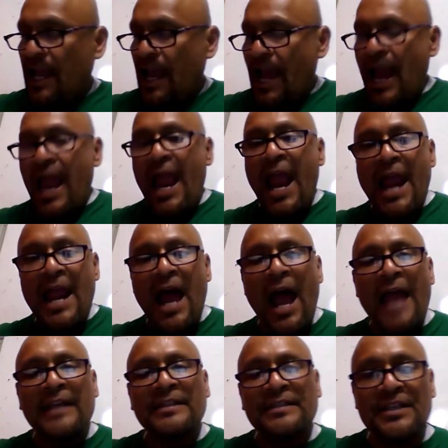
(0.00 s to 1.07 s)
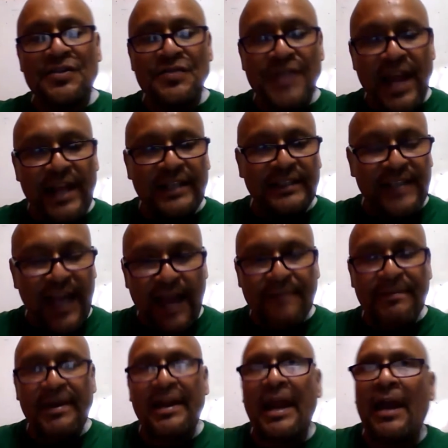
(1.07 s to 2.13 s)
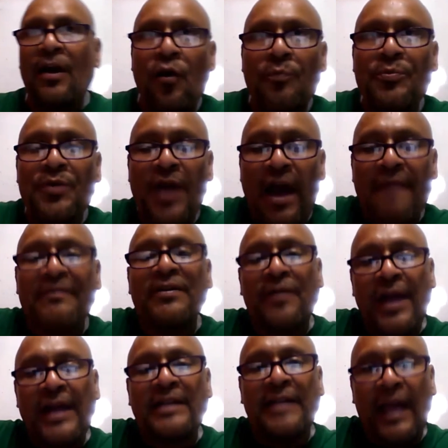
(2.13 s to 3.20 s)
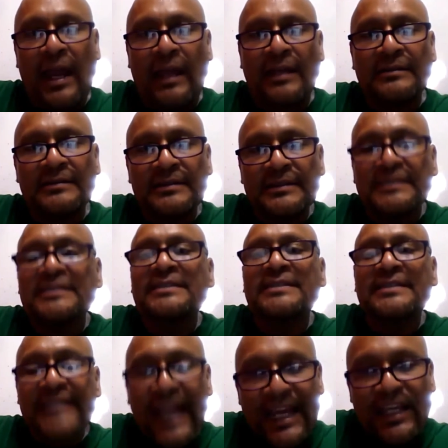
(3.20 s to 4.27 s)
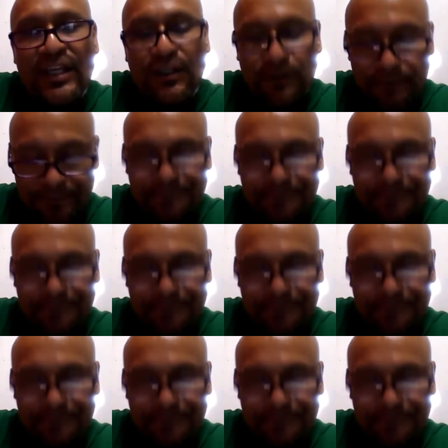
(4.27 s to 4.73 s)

And I see you next time, and I hope you have a great day. Thank you.